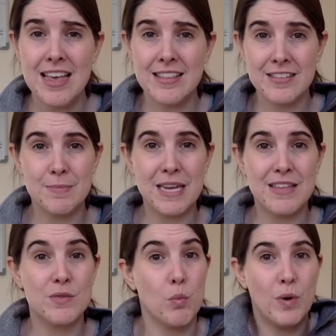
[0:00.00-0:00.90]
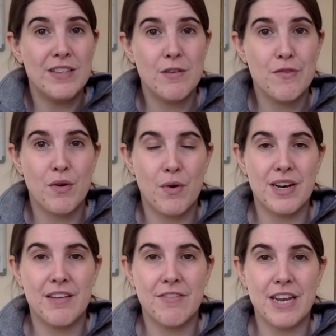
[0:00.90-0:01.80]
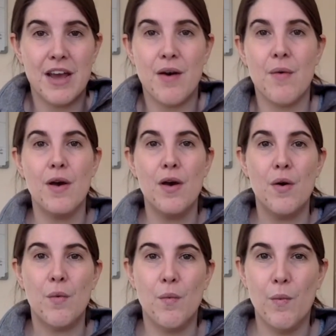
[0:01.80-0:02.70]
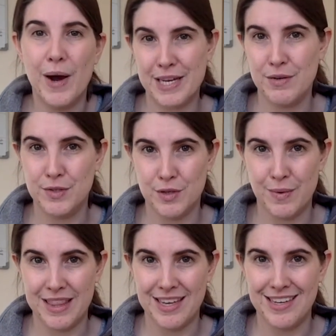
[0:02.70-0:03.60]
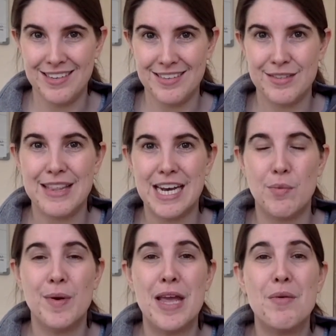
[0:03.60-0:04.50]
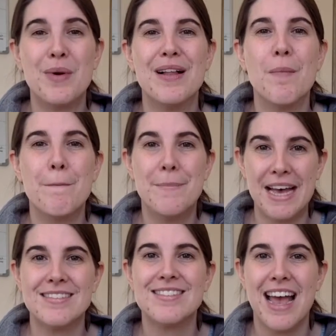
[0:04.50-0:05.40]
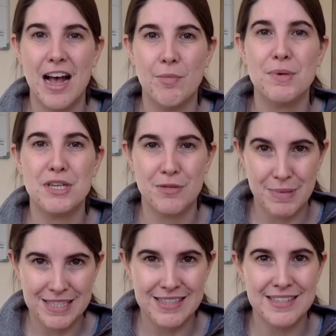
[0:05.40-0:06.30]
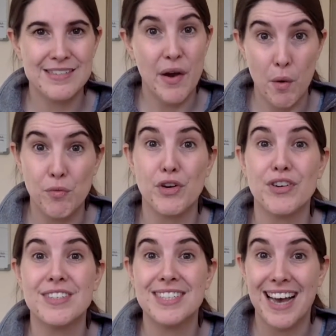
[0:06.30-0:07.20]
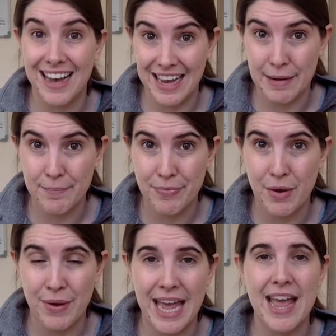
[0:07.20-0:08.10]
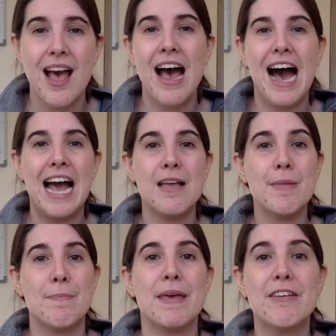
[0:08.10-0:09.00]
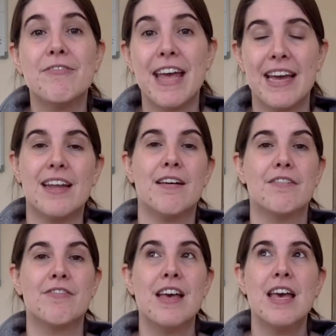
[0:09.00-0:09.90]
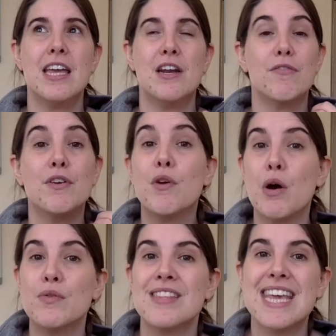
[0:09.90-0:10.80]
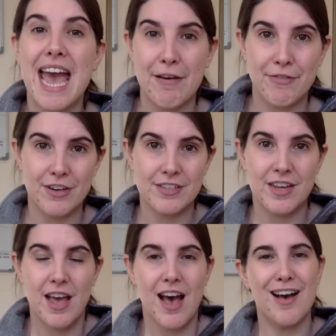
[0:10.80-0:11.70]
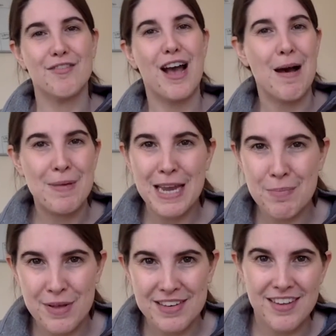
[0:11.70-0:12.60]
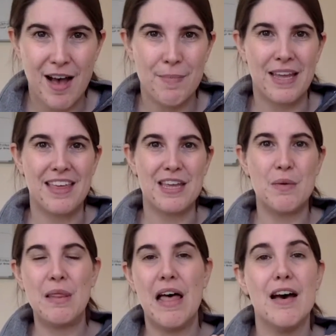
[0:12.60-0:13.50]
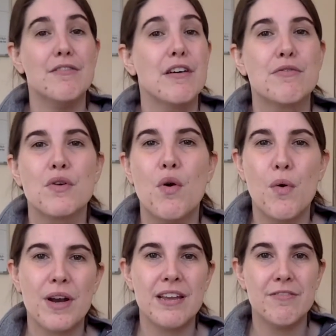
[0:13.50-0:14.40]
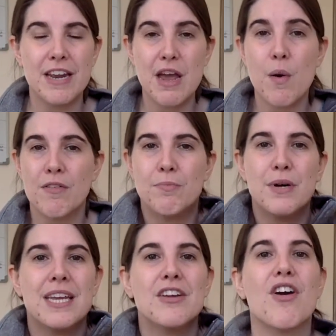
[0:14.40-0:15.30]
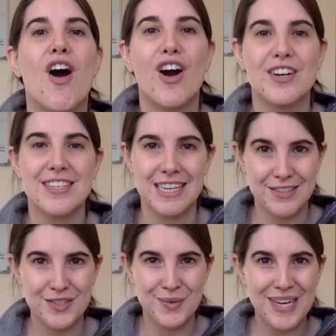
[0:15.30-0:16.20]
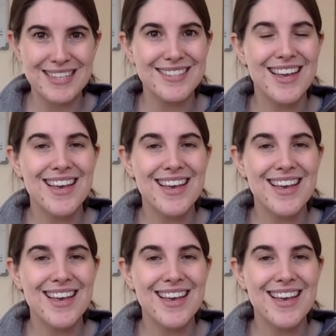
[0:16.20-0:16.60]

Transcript: This means once you've recorded a video, what do you do with it so that it will best help your business over time? Okay, I am a big fan of, if you go to the effort of coming up with a topic that you love, of recording a video, of putting your heart into it,